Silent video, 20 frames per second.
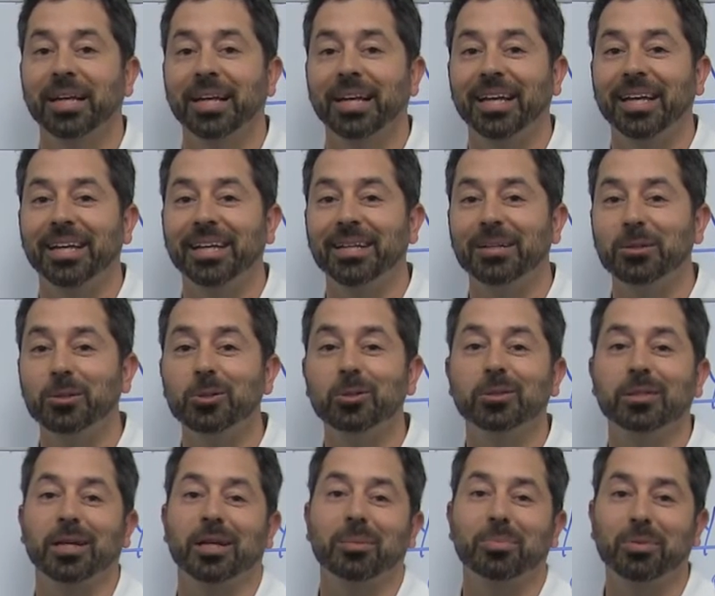in
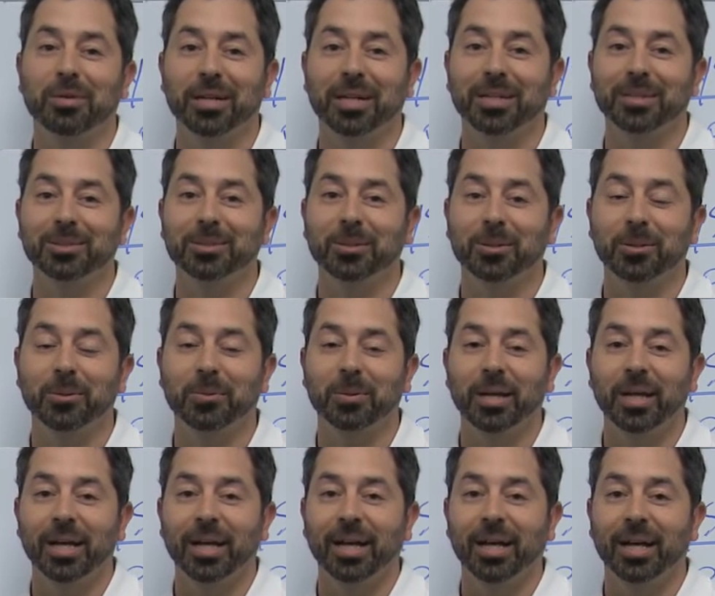newsletter printing. So
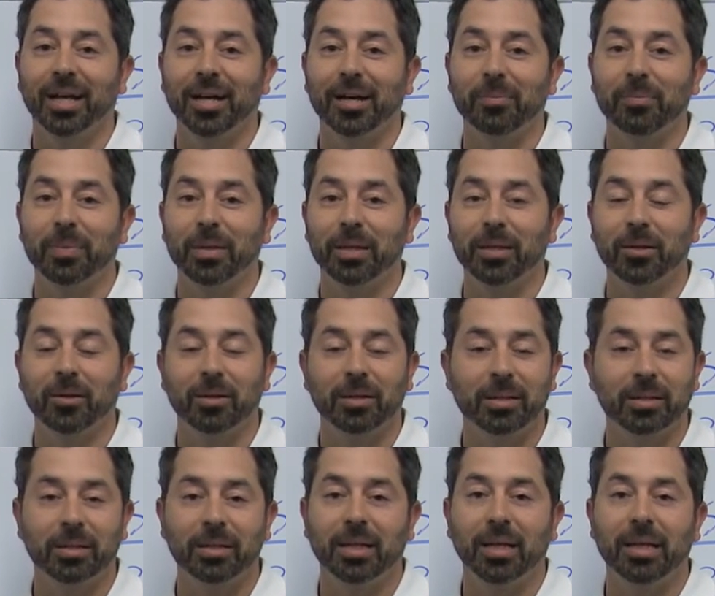you know,
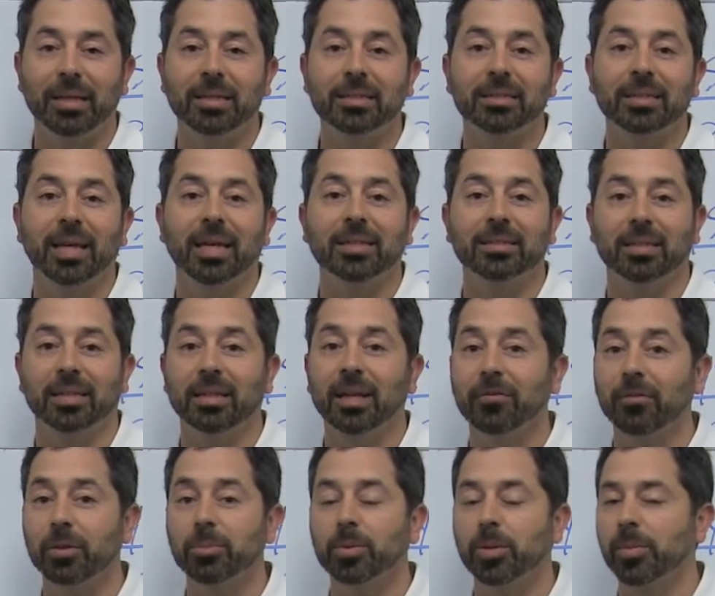in this case, I
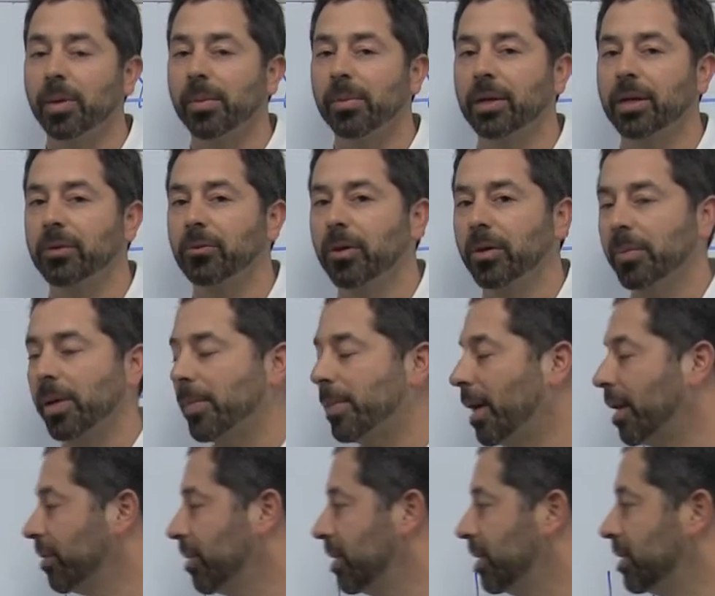definitely put my money where my
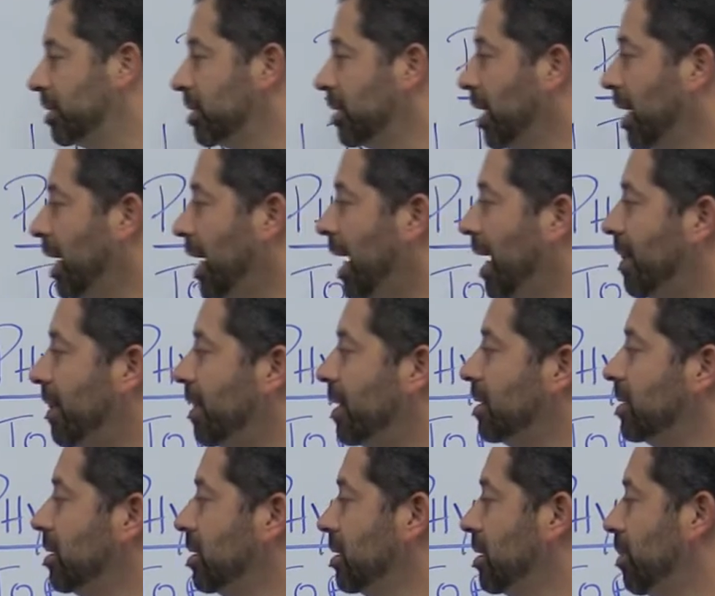mouth is, and
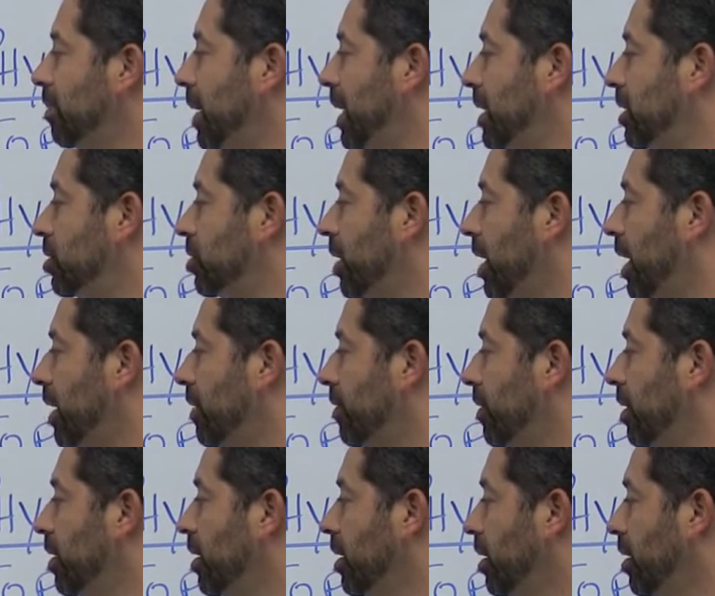this is the main
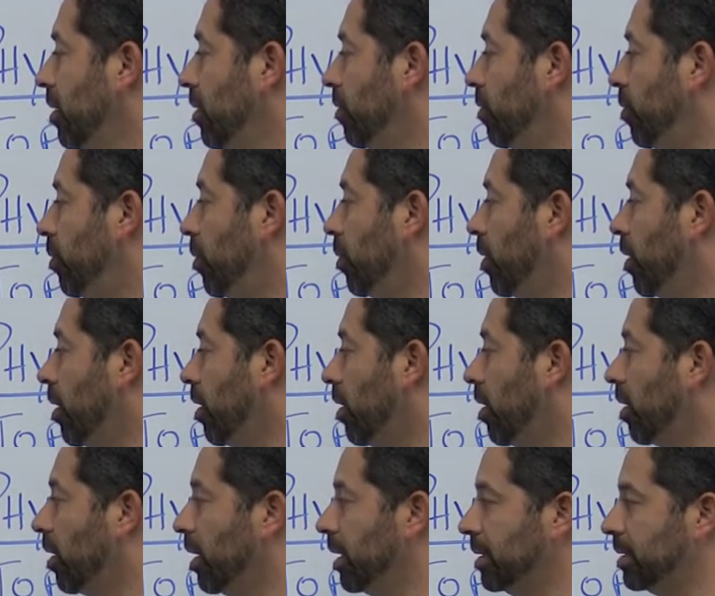driver for
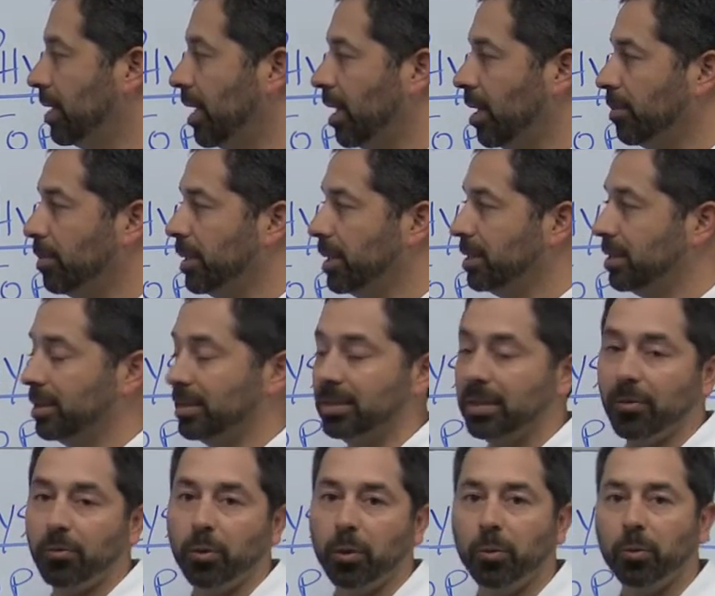our entire
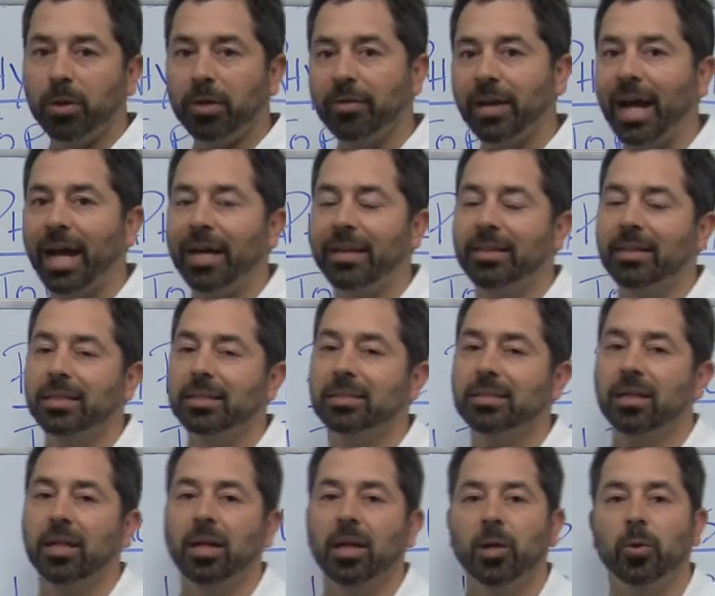business. If we wouldn't have had
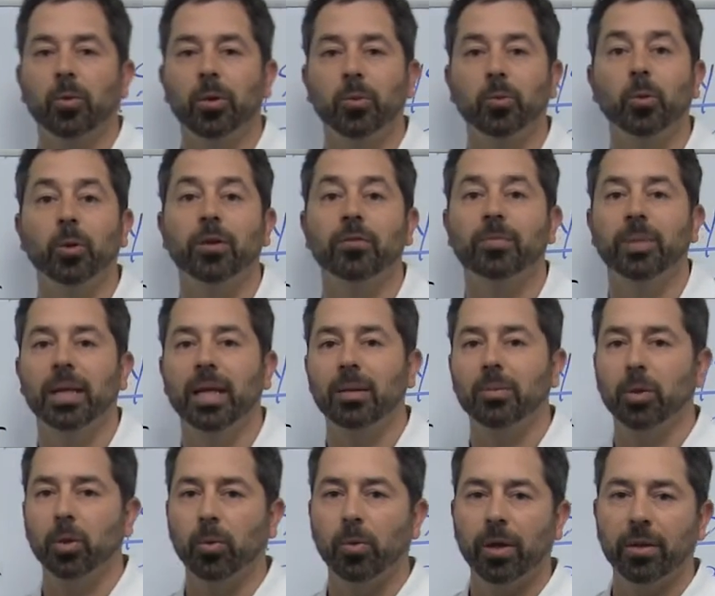this, we wouldn't have been
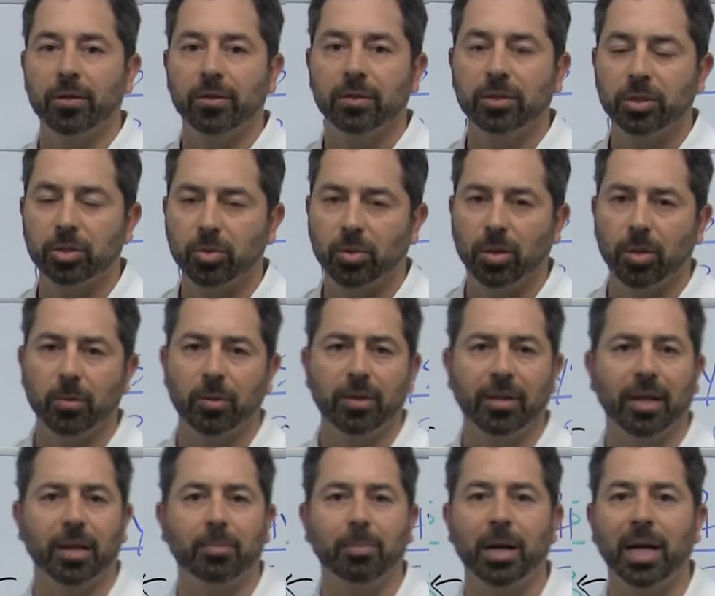able to weather the storm with,
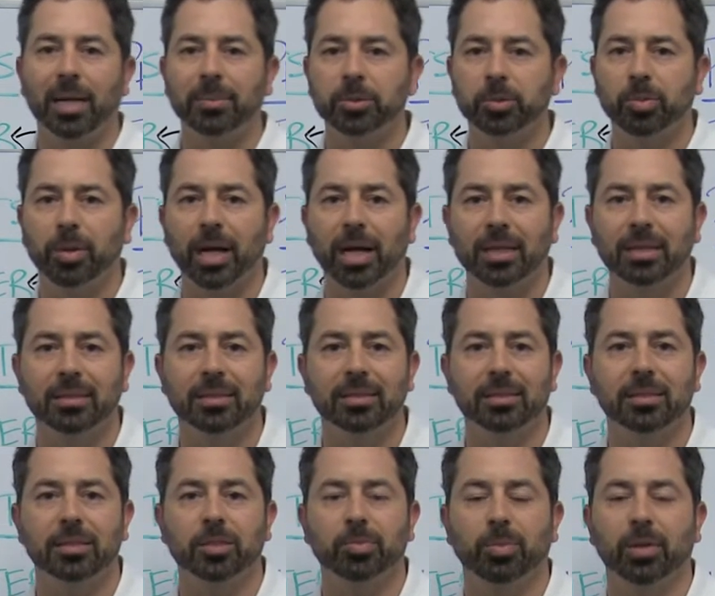like, POPs
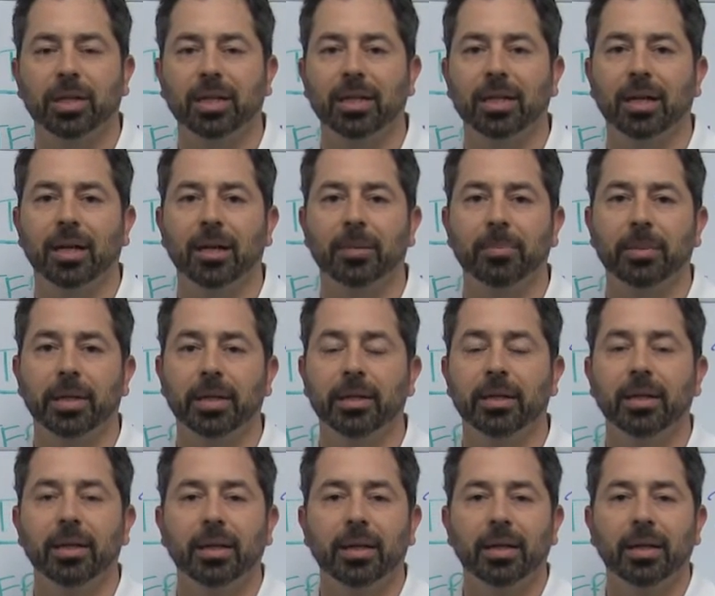practices springing up, and